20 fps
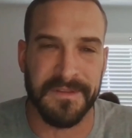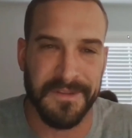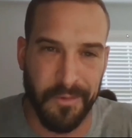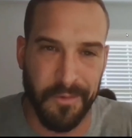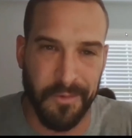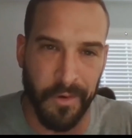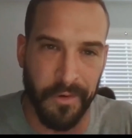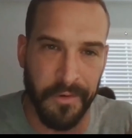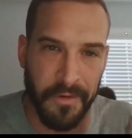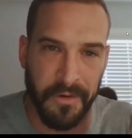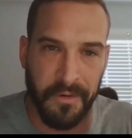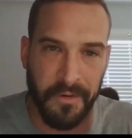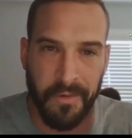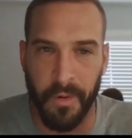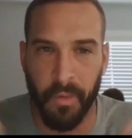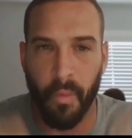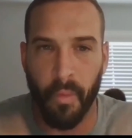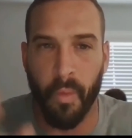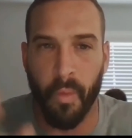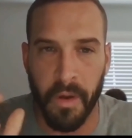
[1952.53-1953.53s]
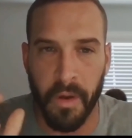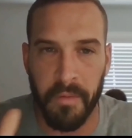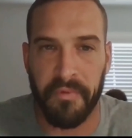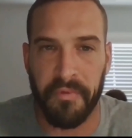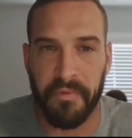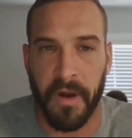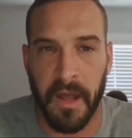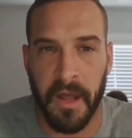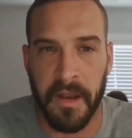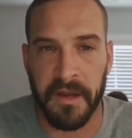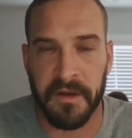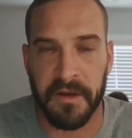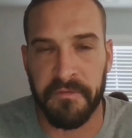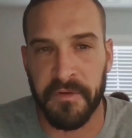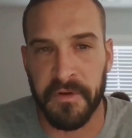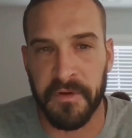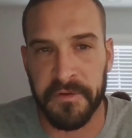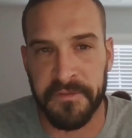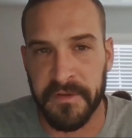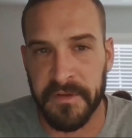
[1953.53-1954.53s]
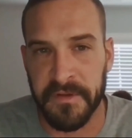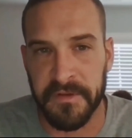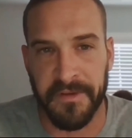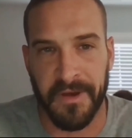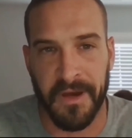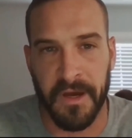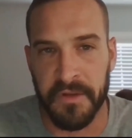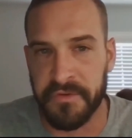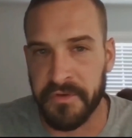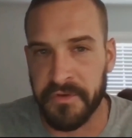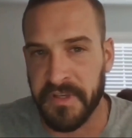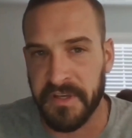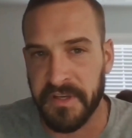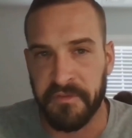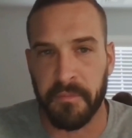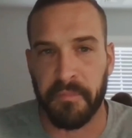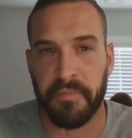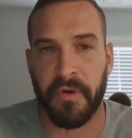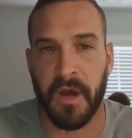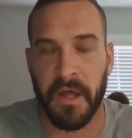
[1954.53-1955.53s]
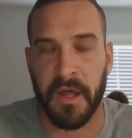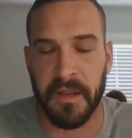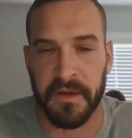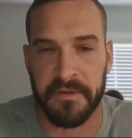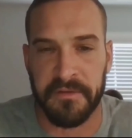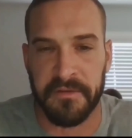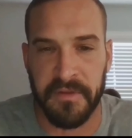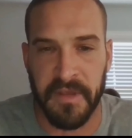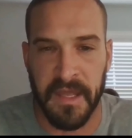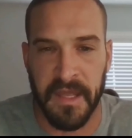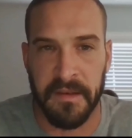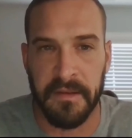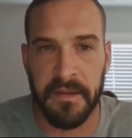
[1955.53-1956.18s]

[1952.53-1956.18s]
quote unquote one product versus 100 different products,